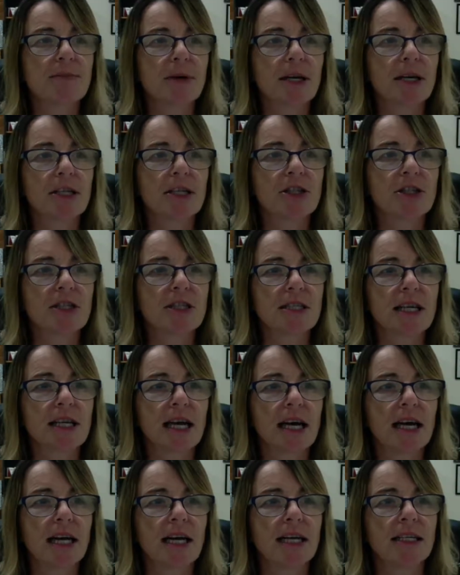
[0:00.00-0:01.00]
but I just
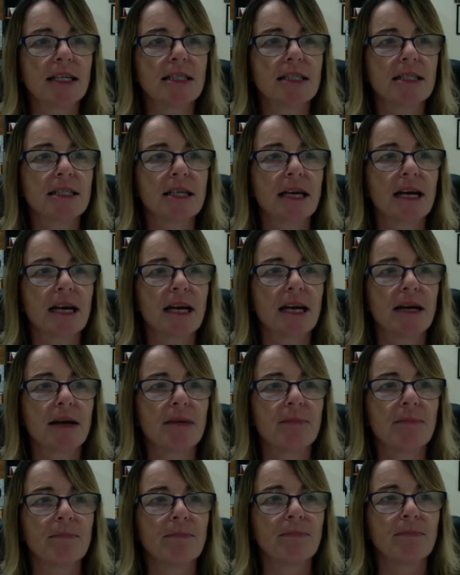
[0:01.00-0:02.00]
can't,
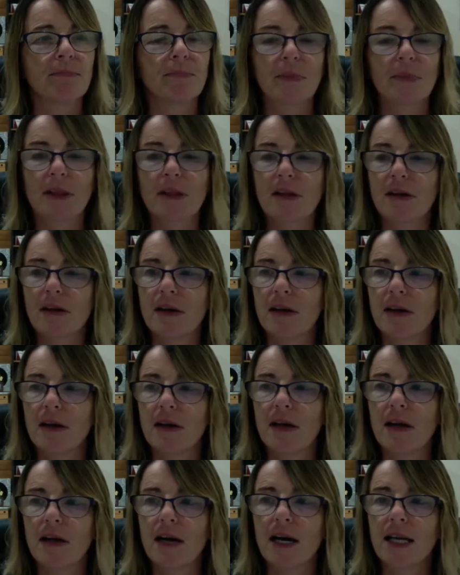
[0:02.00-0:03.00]

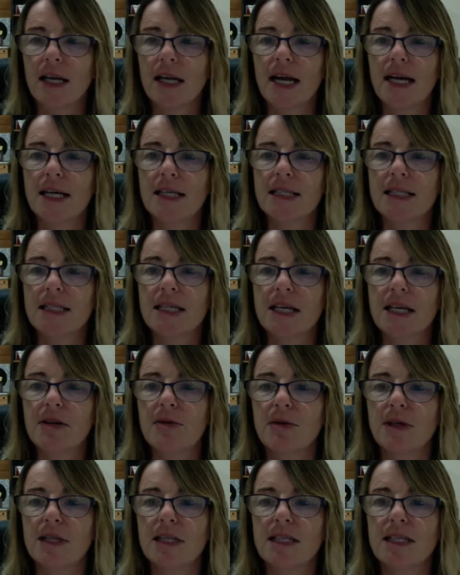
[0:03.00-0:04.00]
I can't see
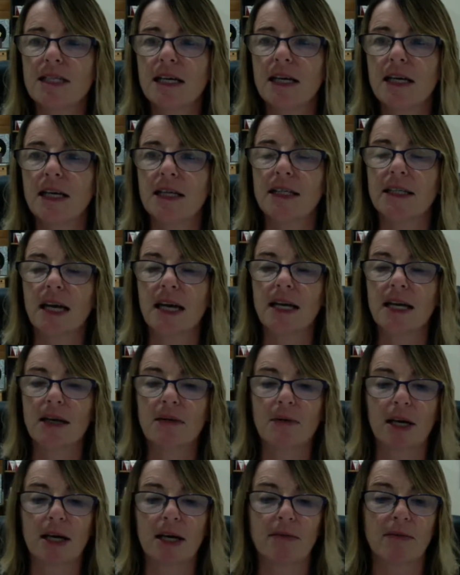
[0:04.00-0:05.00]
you on the slide.
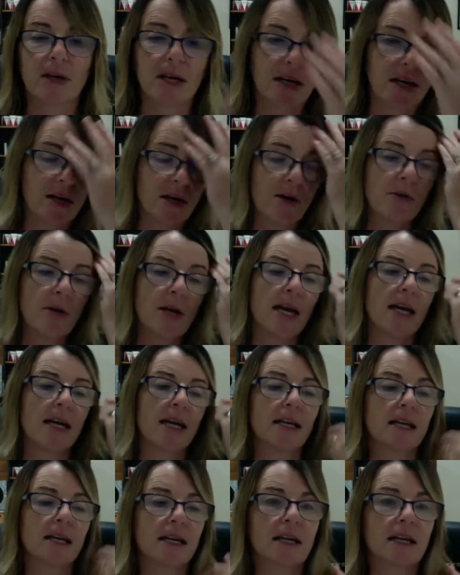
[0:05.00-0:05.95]
Anyway, okay.